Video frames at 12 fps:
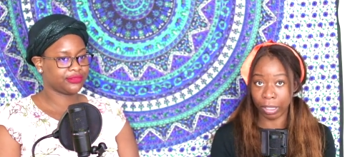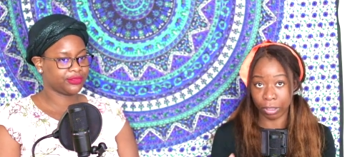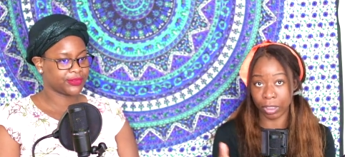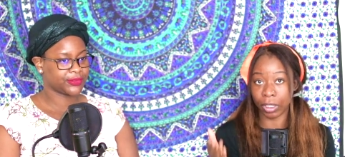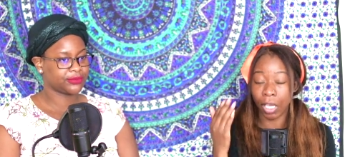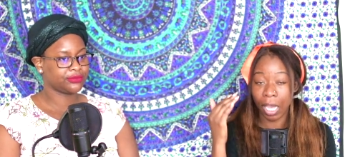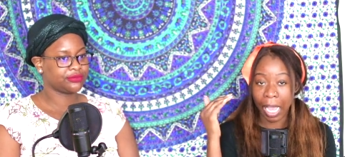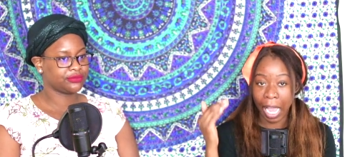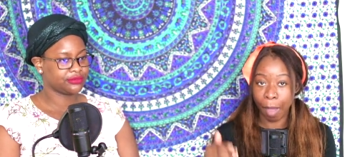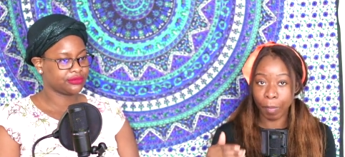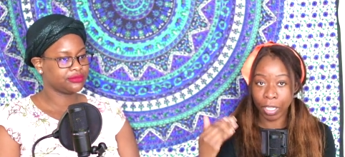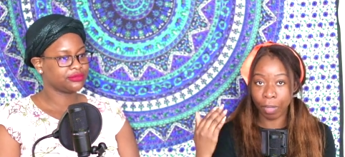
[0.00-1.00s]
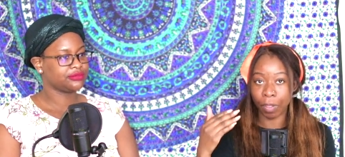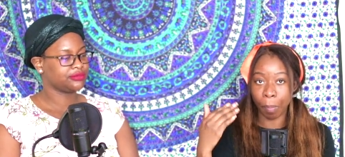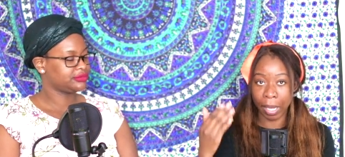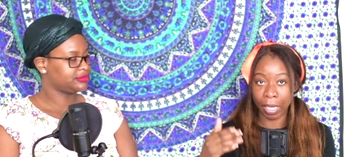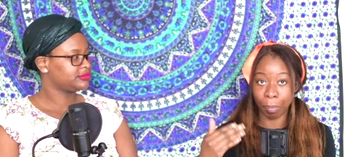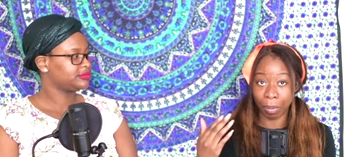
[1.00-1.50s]
Speaker 1: see how many of the
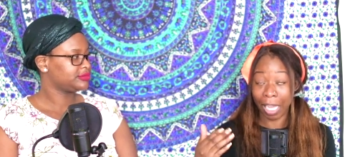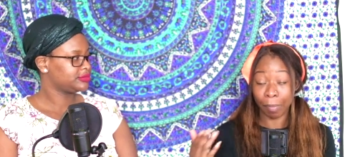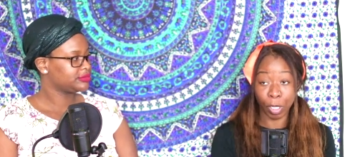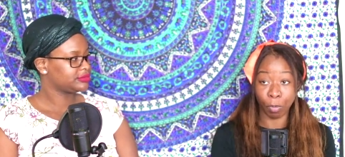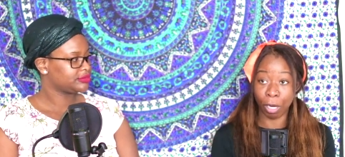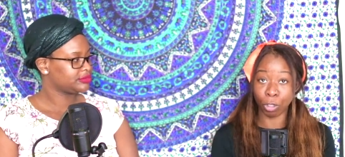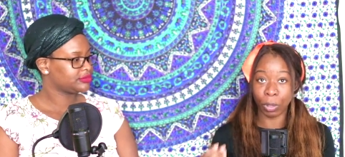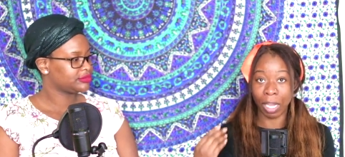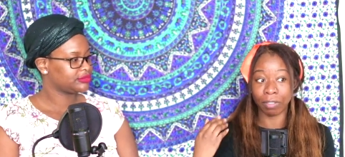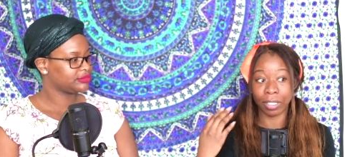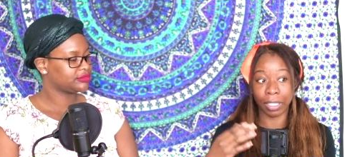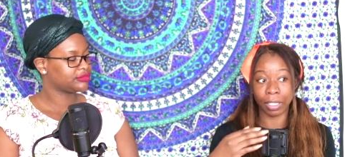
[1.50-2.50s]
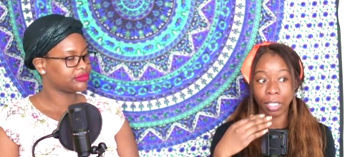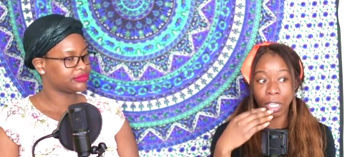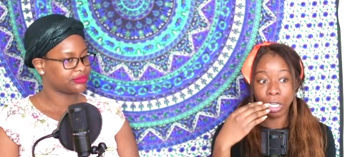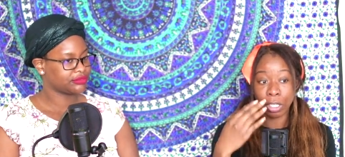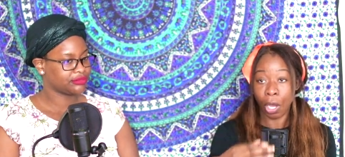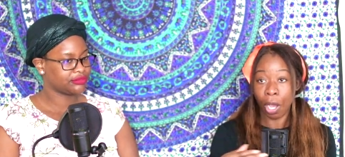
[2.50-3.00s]
men, black men around you have dated
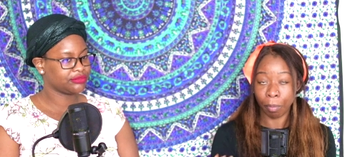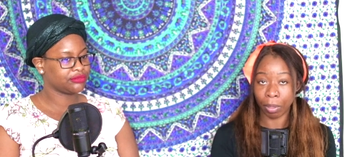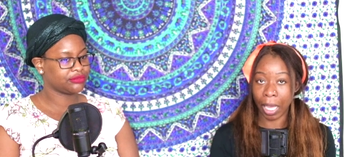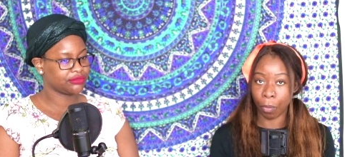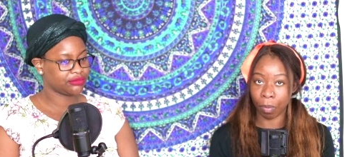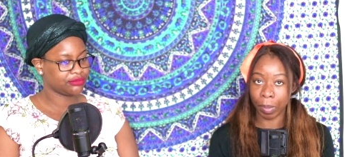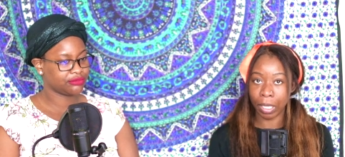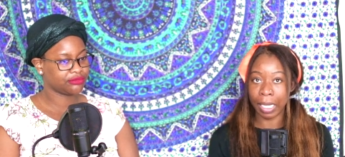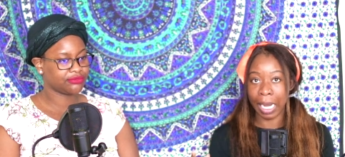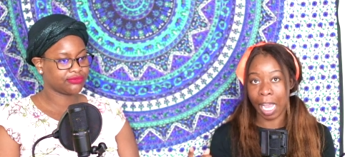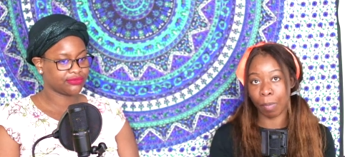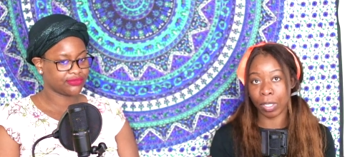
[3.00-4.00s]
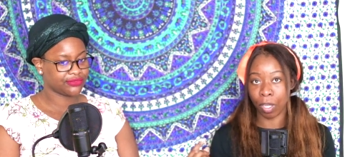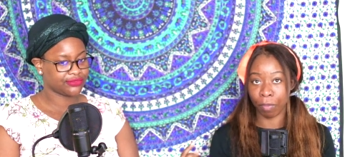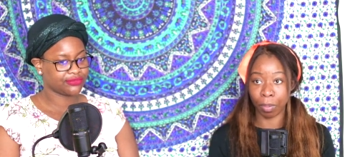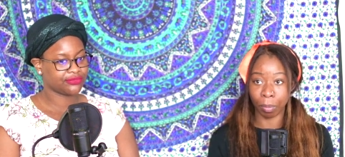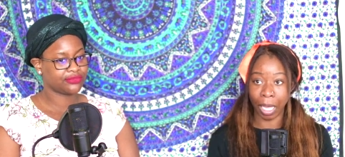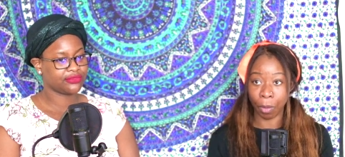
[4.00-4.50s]
non-black mm-hmm. women, and how many
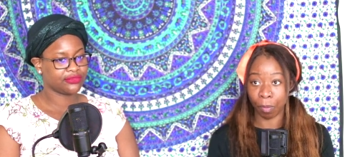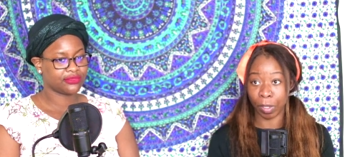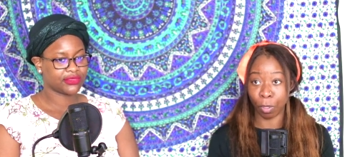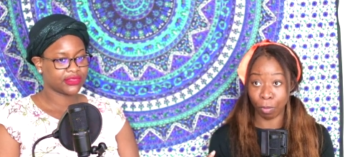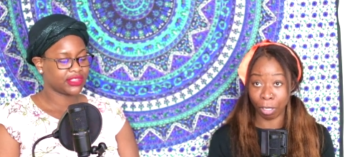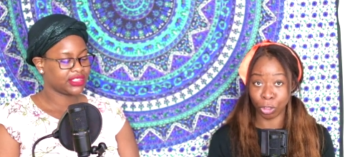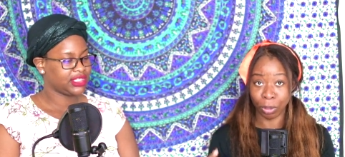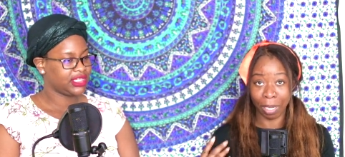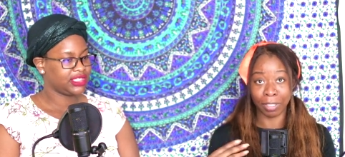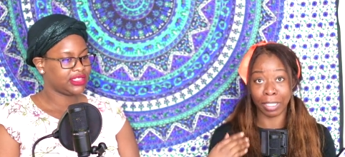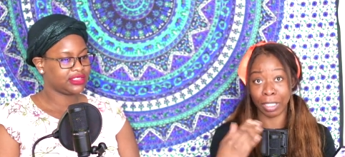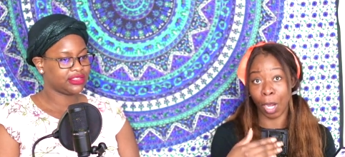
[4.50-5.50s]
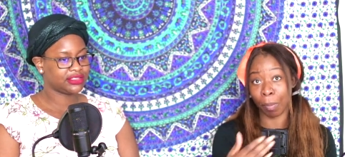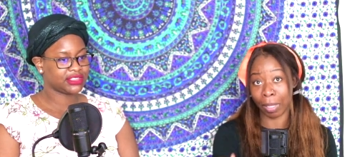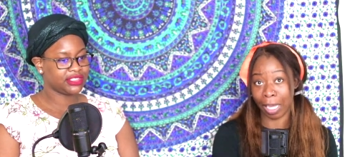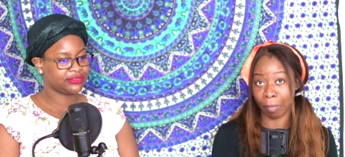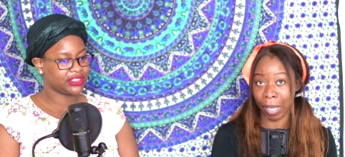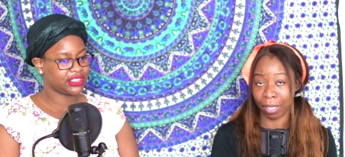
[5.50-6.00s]
of the black women around you have dated There's
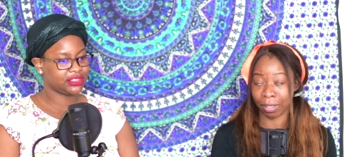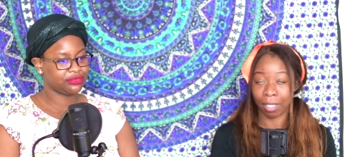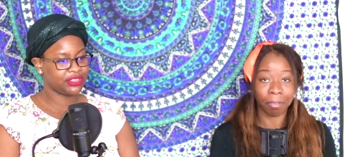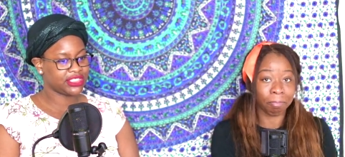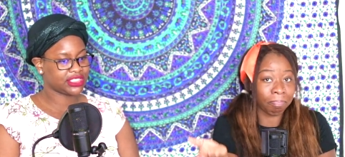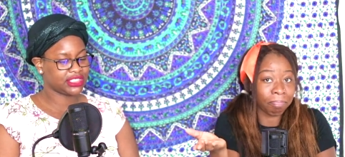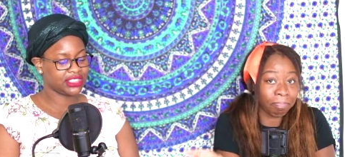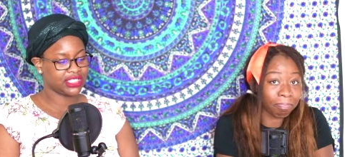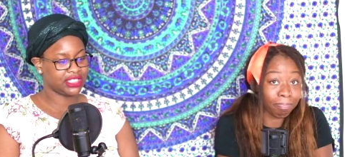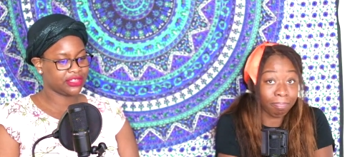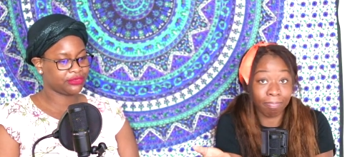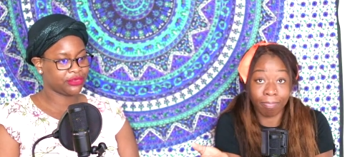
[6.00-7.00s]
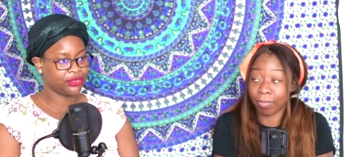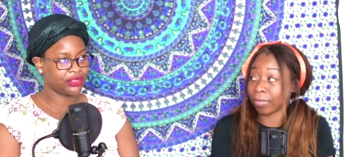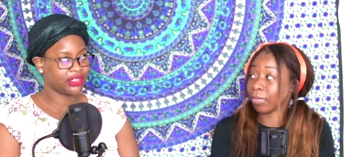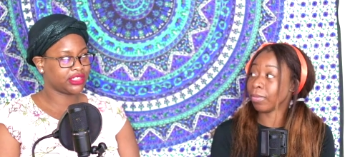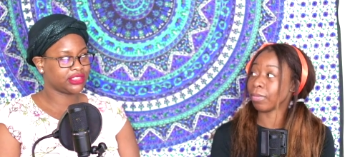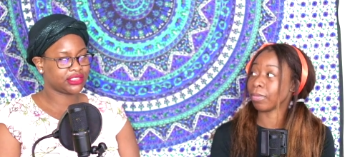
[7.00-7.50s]
non-black even
Speaker 2: men. recently, of
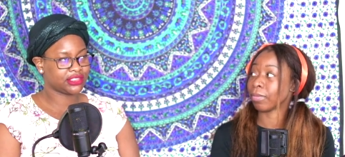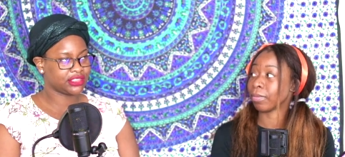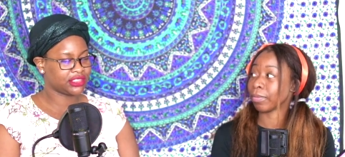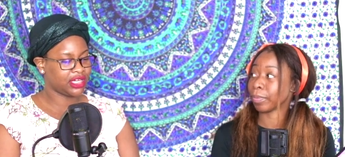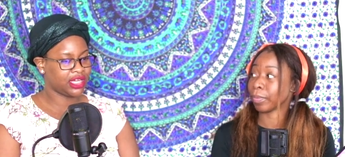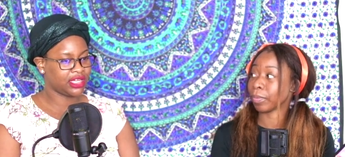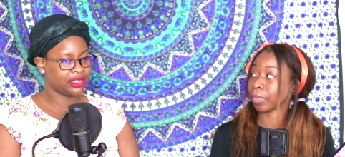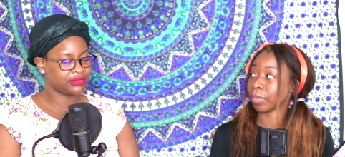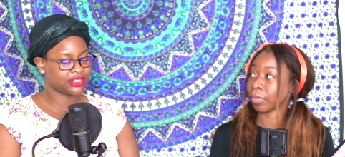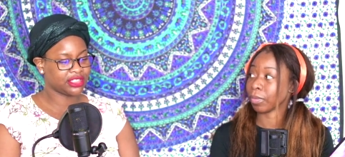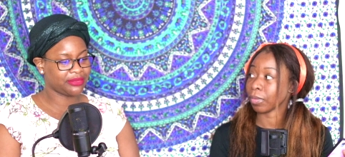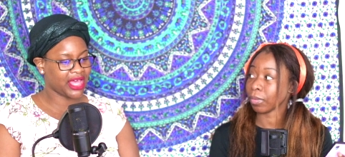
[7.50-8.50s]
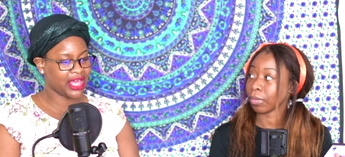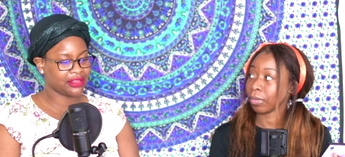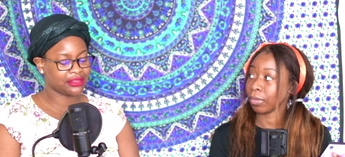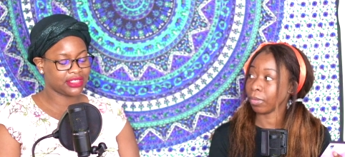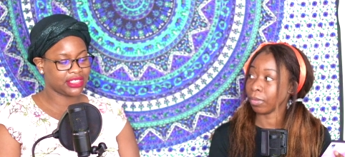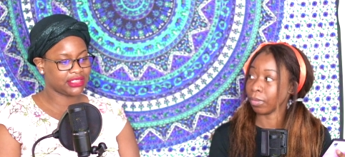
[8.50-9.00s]
course. Um, some
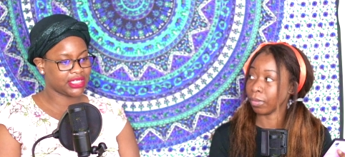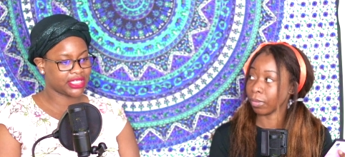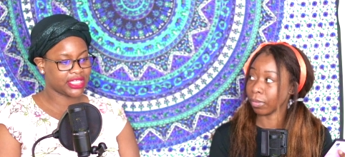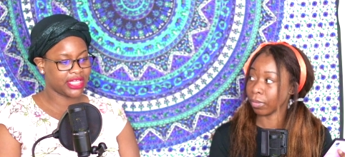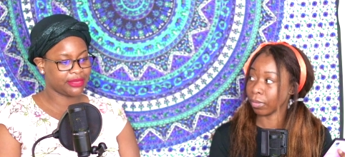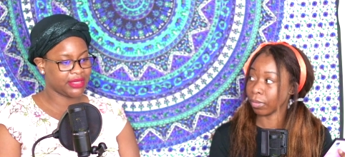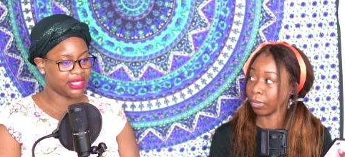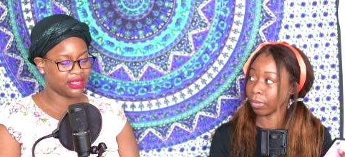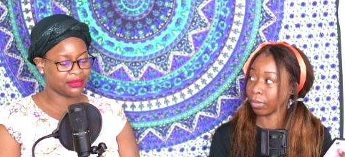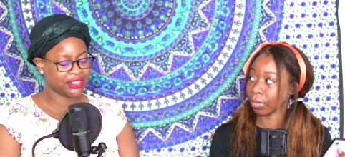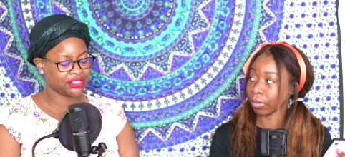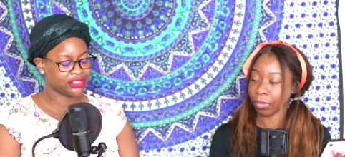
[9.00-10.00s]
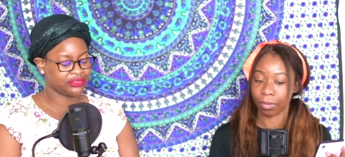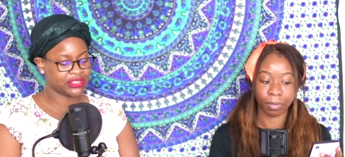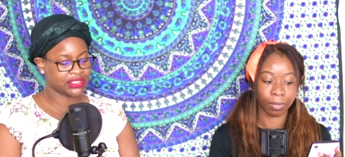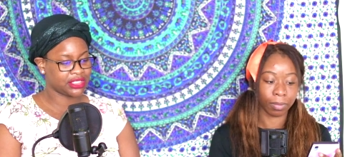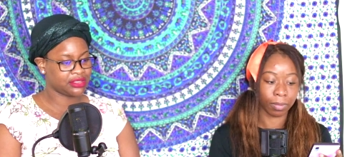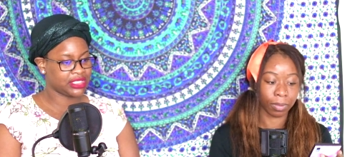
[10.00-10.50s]
athlete that came out, I'm not sure if
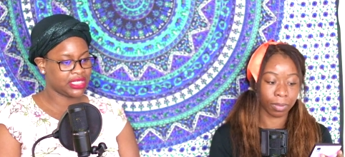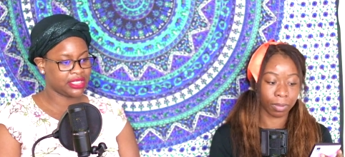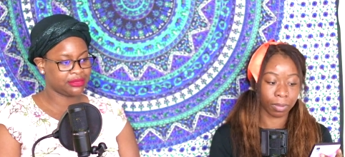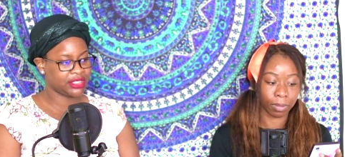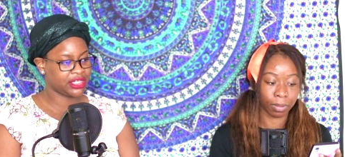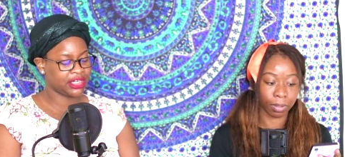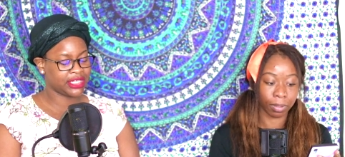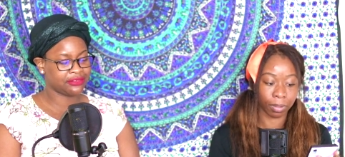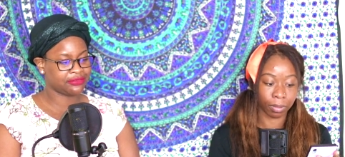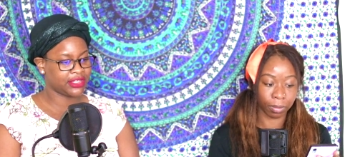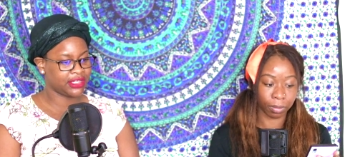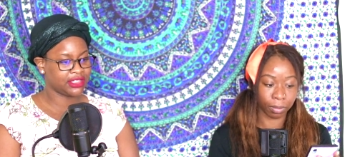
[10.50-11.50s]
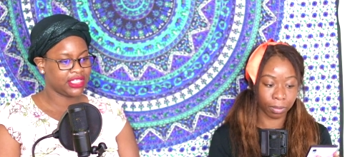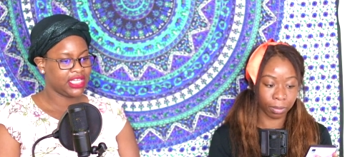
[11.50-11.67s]
he's an NBA or NFL,